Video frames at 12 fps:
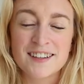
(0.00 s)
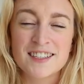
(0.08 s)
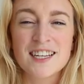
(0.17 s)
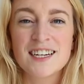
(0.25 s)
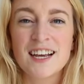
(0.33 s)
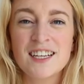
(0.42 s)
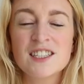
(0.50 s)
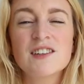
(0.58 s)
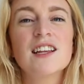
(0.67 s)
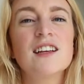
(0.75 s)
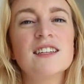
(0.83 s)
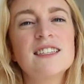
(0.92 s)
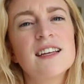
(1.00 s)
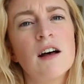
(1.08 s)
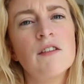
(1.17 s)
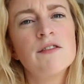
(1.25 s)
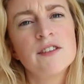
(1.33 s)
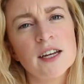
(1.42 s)
It's a nicer little
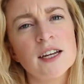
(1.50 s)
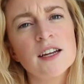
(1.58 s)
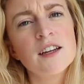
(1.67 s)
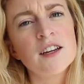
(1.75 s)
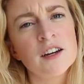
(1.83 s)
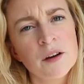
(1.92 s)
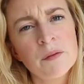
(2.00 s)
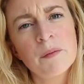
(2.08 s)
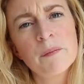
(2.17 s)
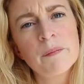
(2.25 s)
self date, you know.